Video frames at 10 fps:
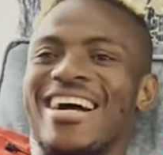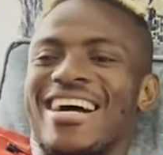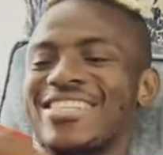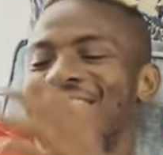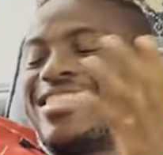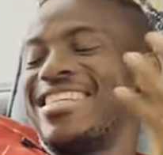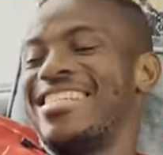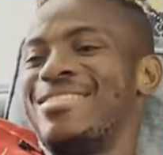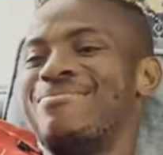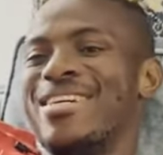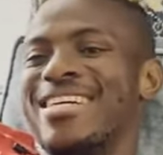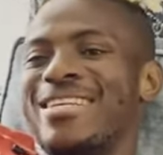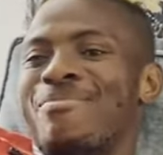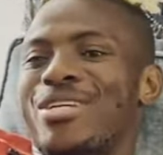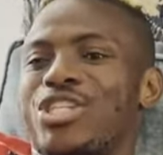I had to say this,
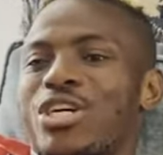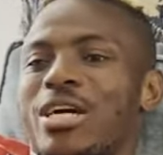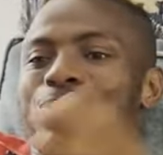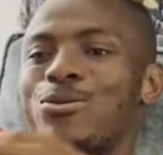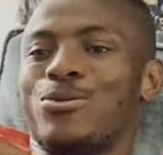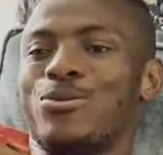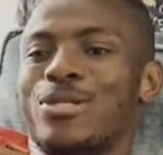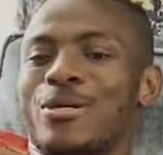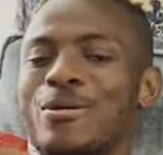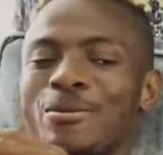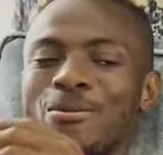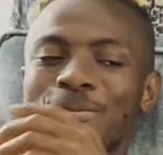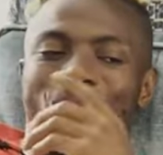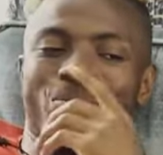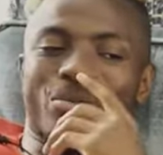but a big shout out to
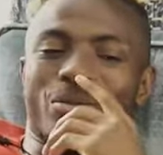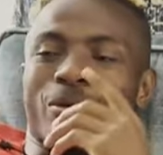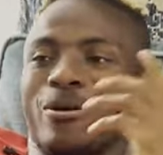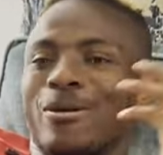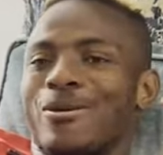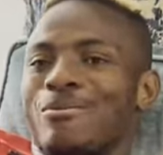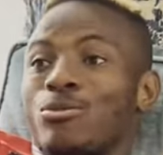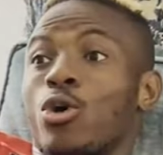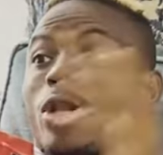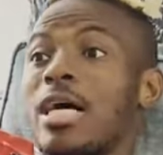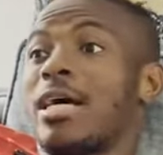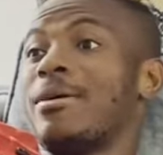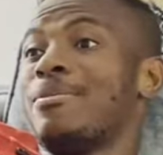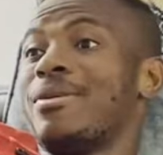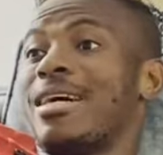Tola.